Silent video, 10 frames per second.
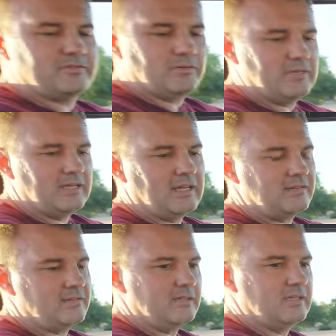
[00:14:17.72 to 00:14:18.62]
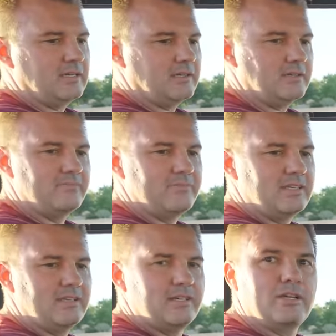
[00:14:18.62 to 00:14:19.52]
so we can actually uh,
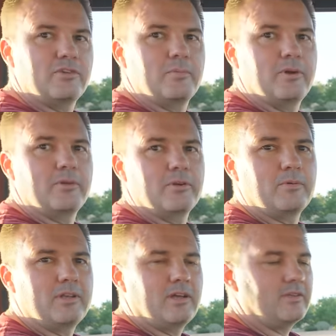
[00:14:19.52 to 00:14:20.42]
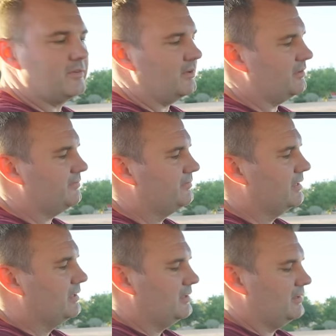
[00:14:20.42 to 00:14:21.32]
hear the motor and whatnot. So,
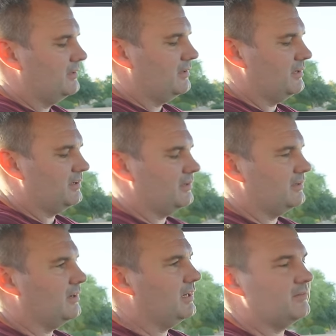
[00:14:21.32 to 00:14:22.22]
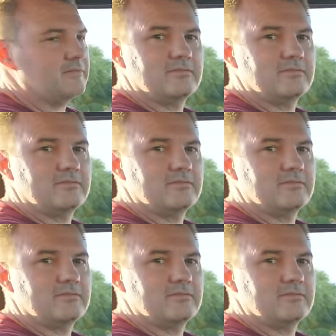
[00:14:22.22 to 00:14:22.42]
uh, all right.